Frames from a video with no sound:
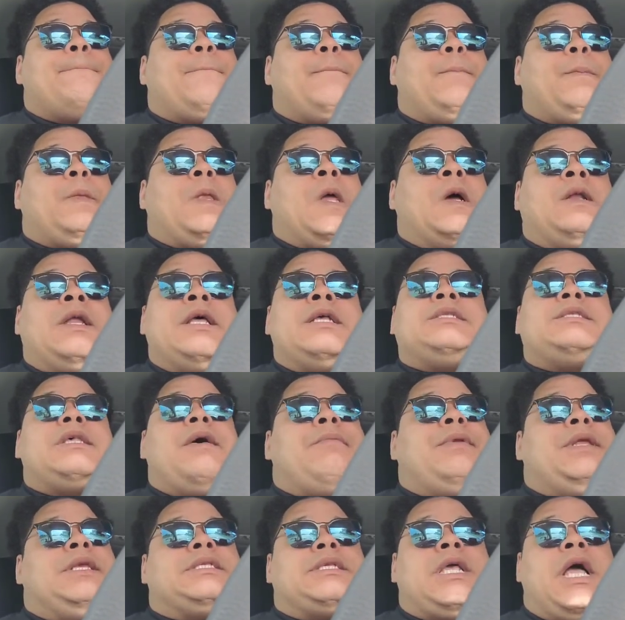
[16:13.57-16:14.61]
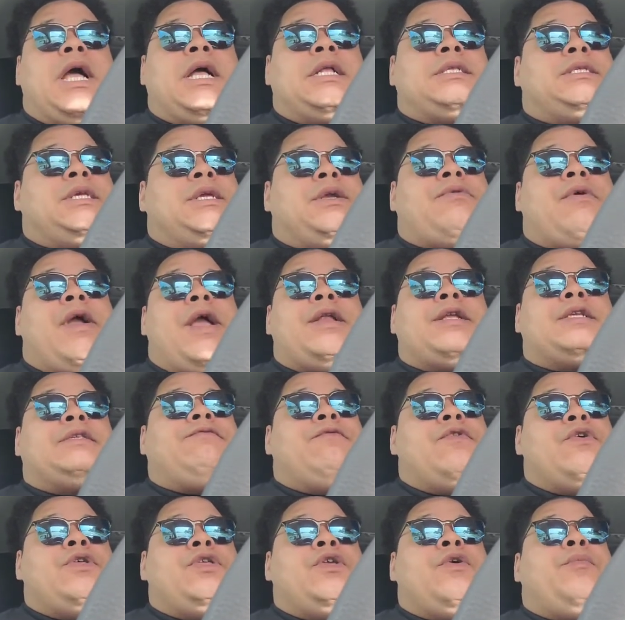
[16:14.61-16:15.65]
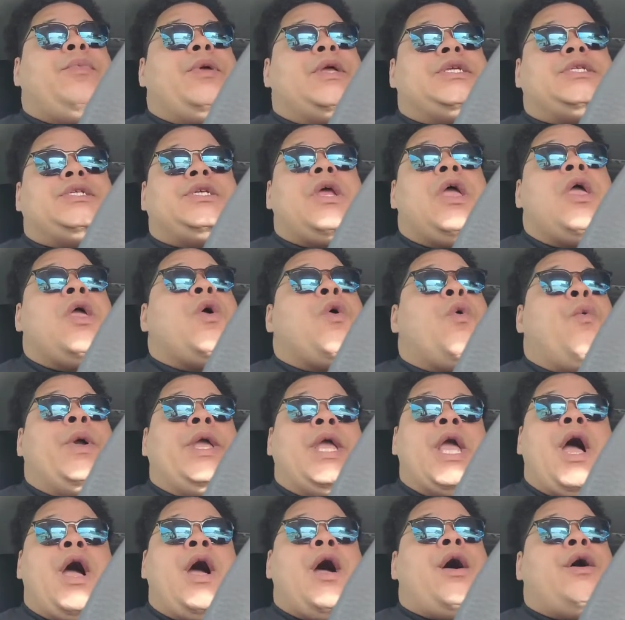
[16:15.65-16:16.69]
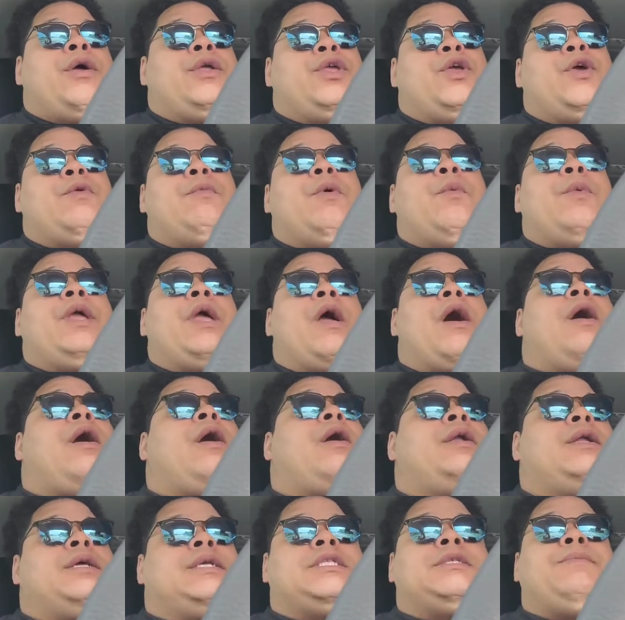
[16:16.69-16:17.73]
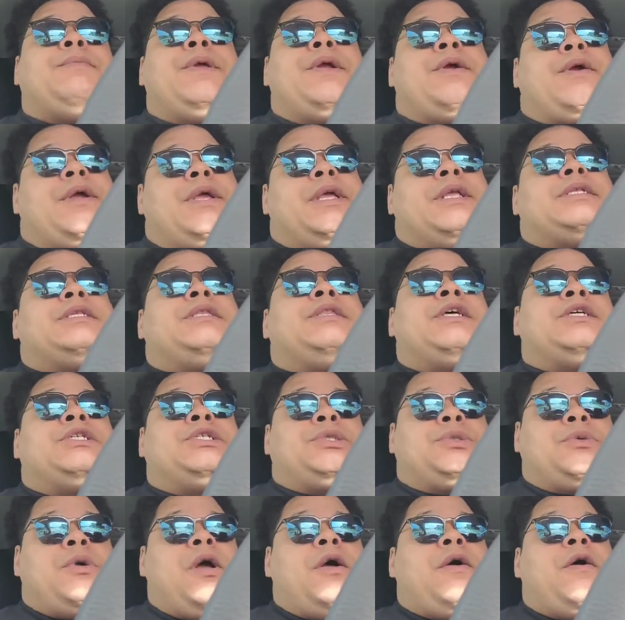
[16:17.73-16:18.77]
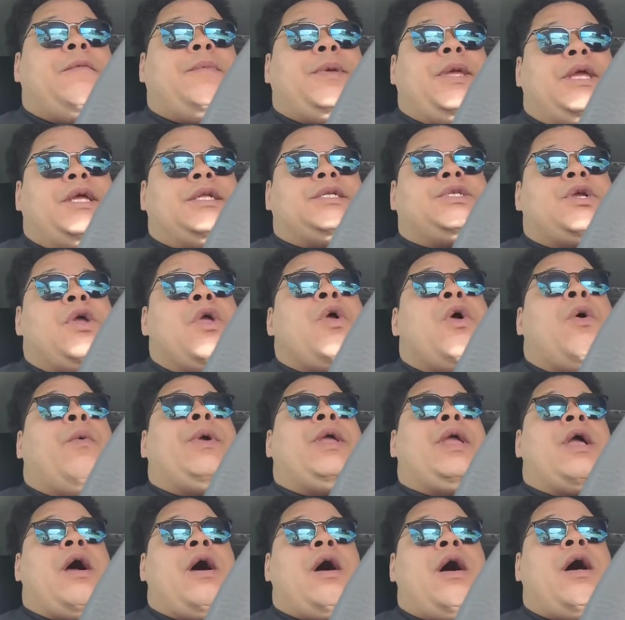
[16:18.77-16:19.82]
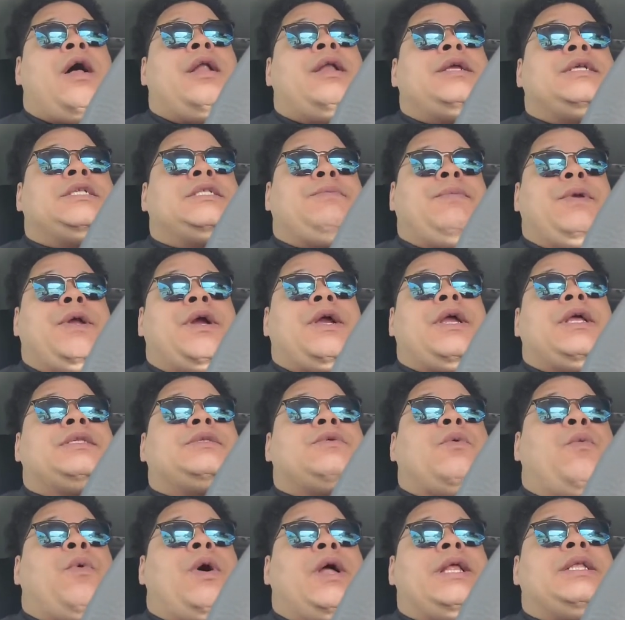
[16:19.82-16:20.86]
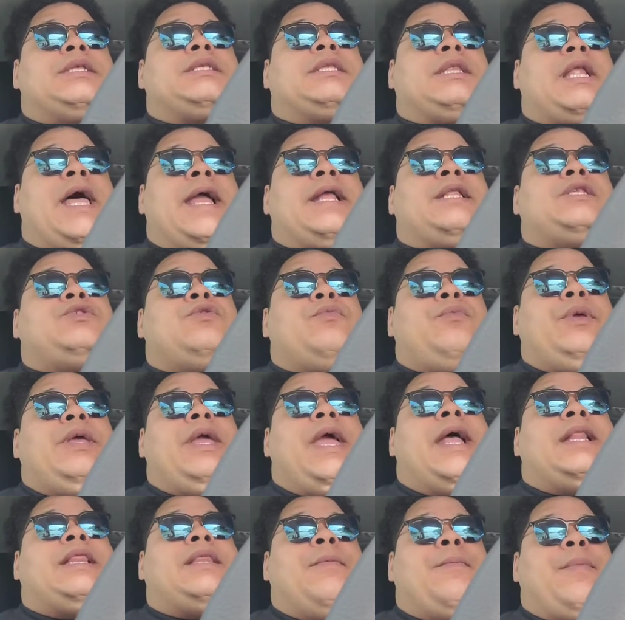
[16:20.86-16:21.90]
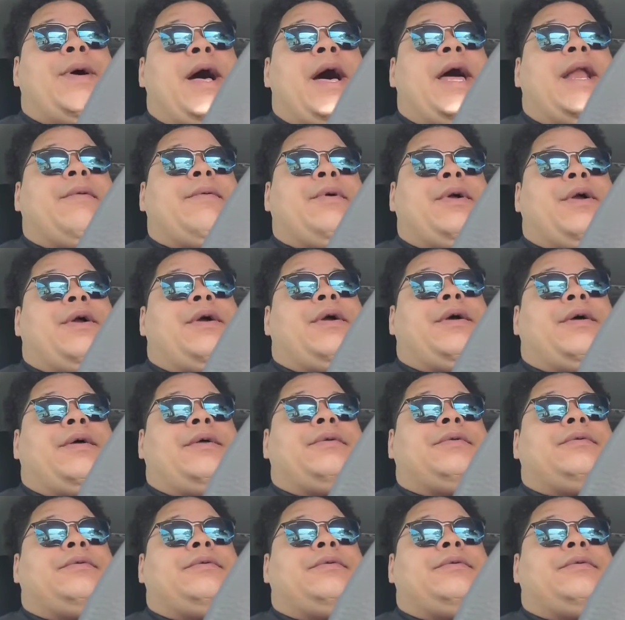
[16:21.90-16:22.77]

Don't let some of these content creators fool you, bitch. We all human. We all experience the struggle, bitch. We all experience what it's like to be at the bottom, girl.